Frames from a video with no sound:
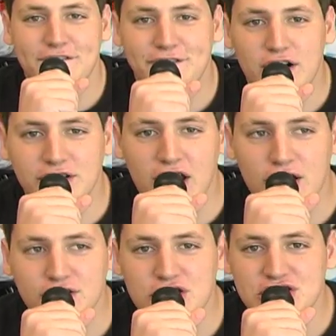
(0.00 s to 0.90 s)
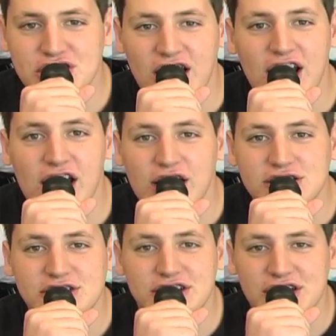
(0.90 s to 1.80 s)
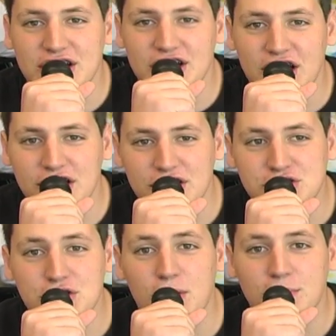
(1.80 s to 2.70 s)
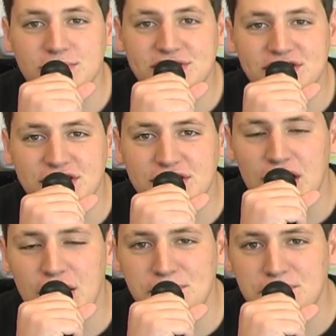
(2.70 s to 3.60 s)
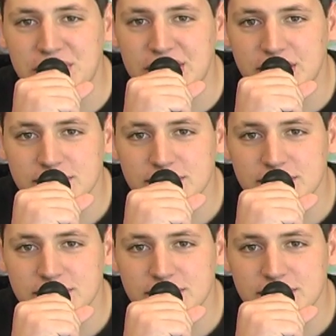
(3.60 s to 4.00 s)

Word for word: fell down the stairs and Indiana Jones didn't help me.